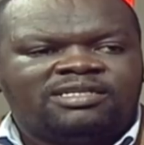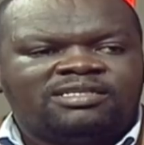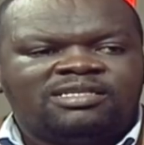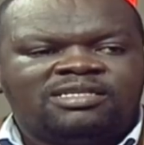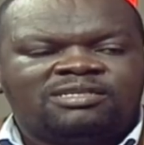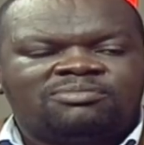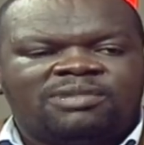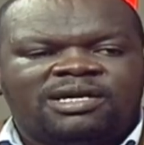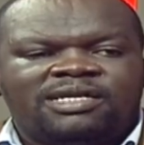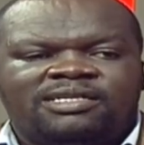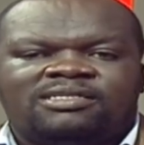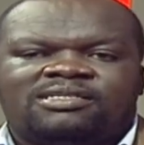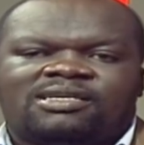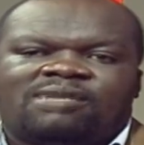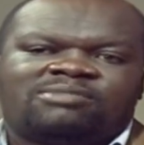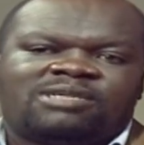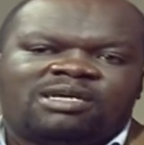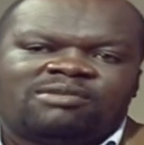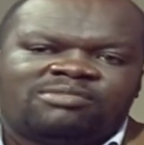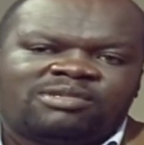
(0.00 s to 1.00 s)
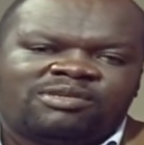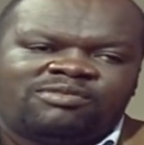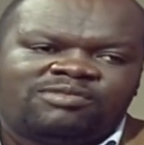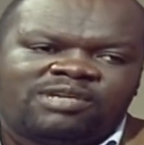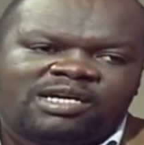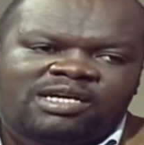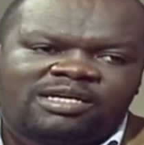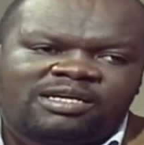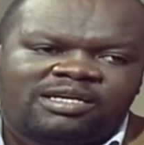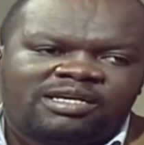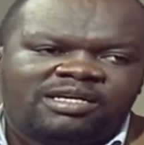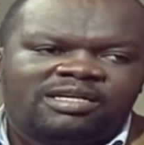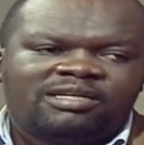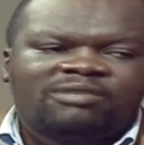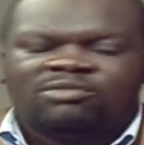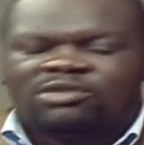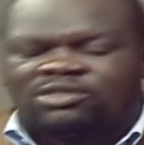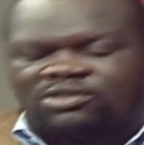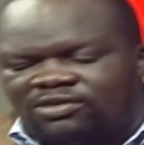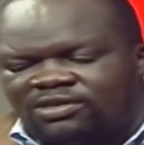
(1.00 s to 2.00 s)
despite sometimes even agreeing,
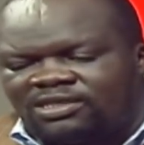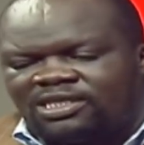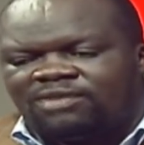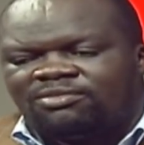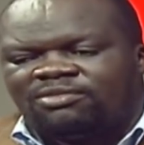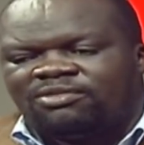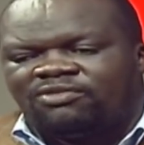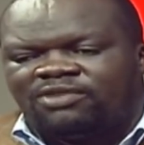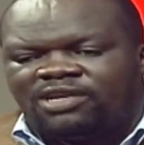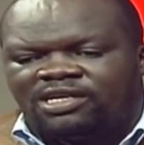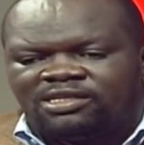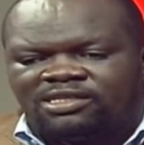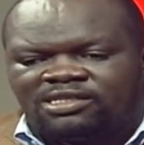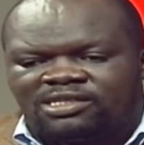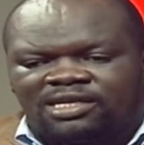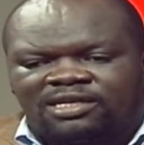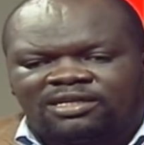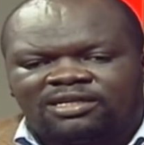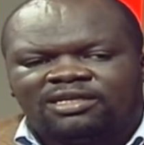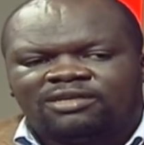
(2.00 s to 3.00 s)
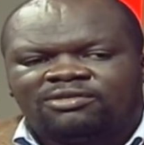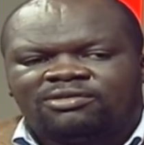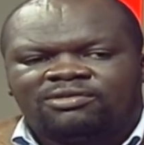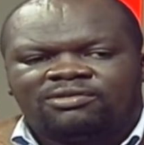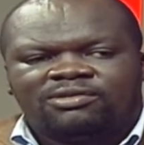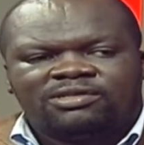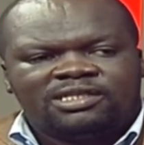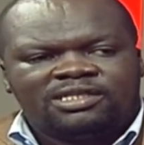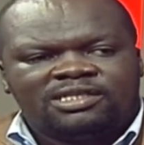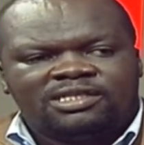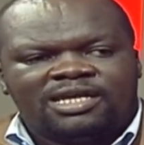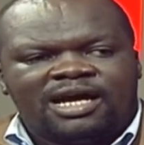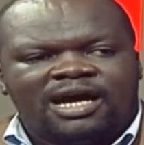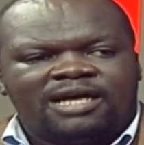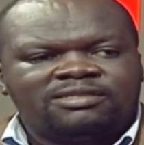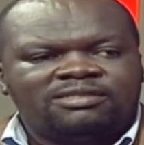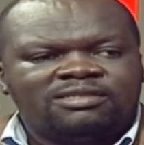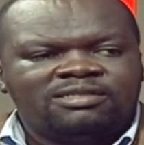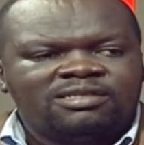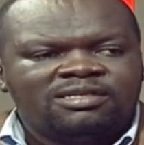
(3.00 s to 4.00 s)
most of the time even disagreeing with what he does
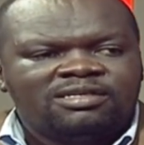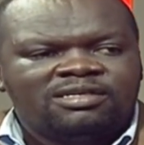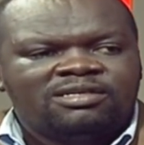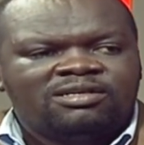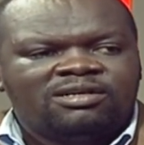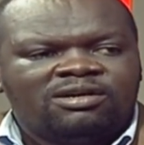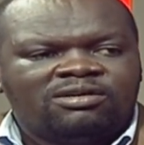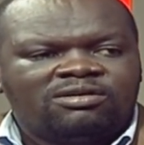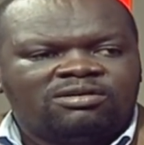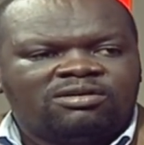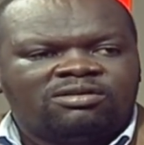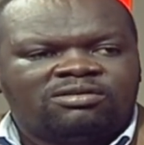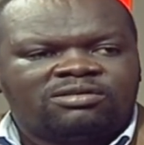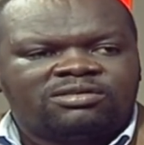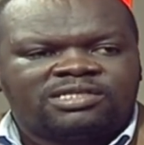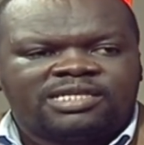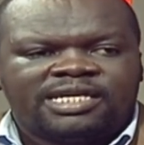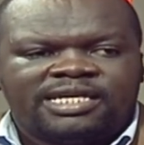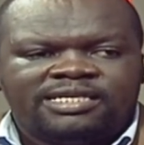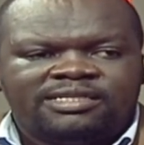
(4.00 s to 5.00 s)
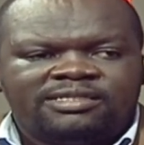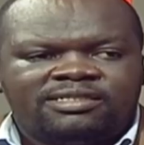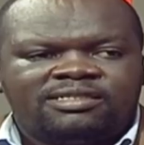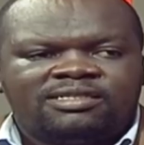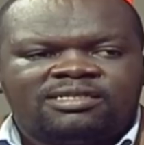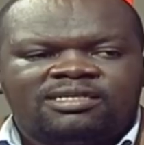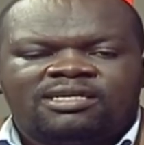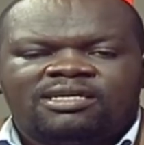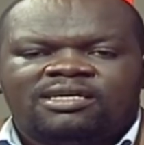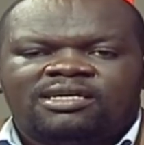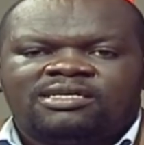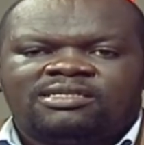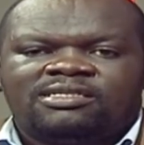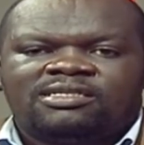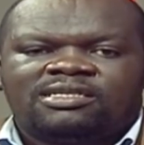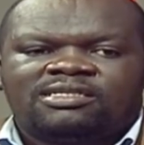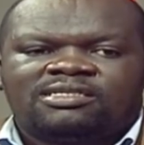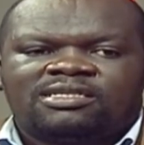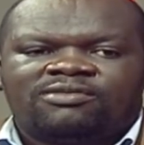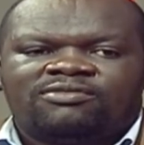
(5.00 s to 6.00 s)
or, or says, it,
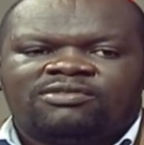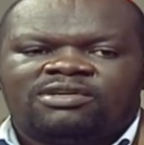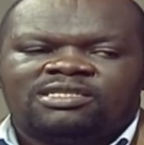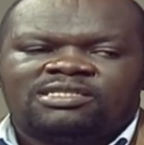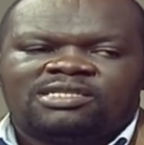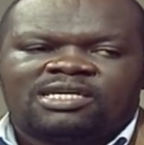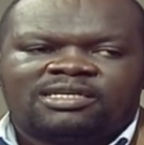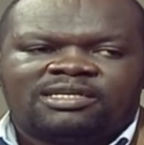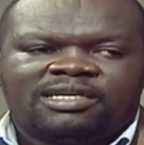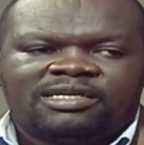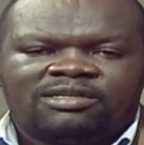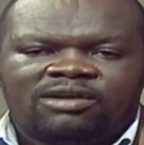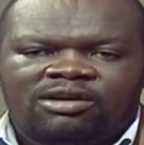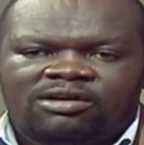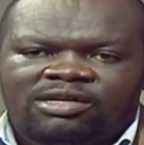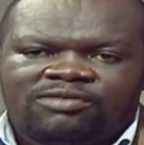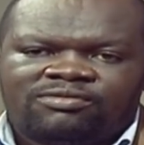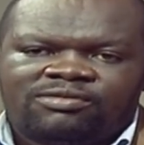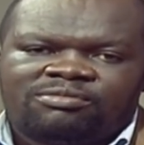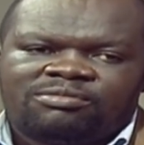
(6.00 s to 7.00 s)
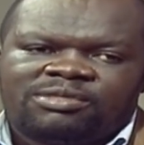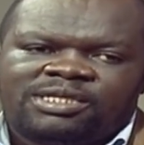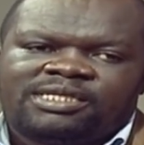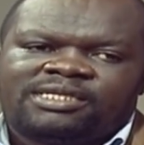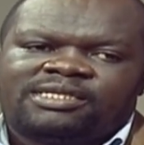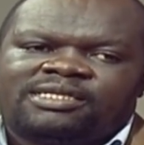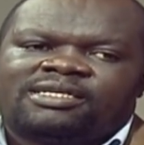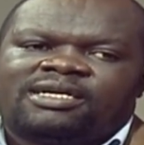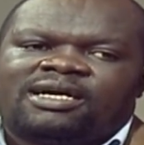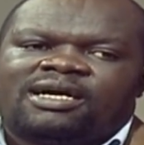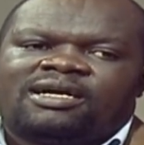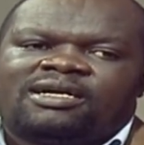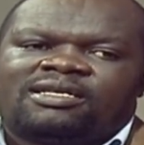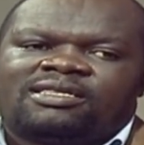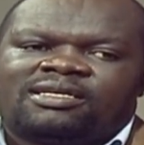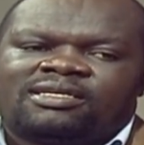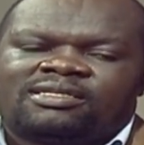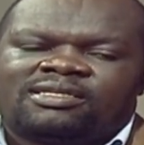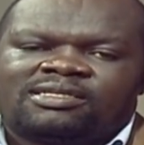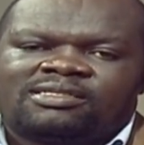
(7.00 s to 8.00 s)
it's, a, it's a great honor for me. I
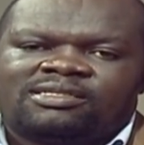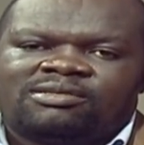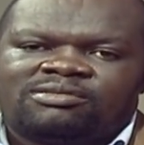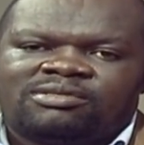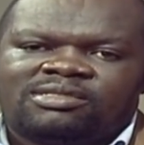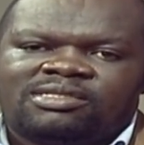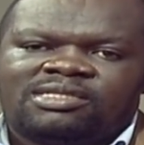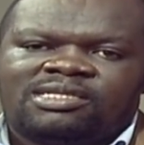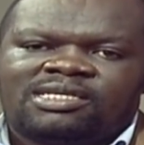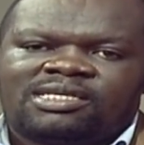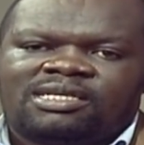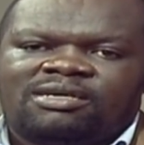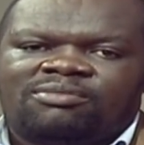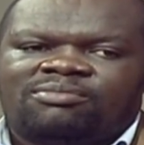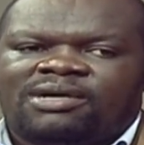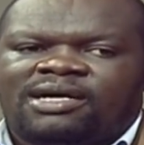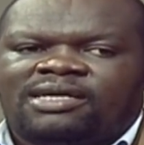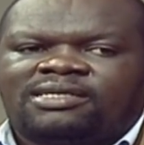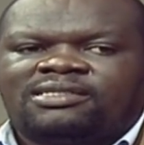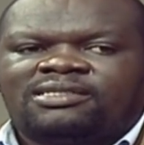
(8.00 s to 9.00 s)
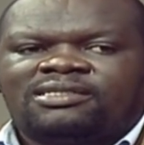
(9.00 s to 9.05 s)
think that's the, the key part.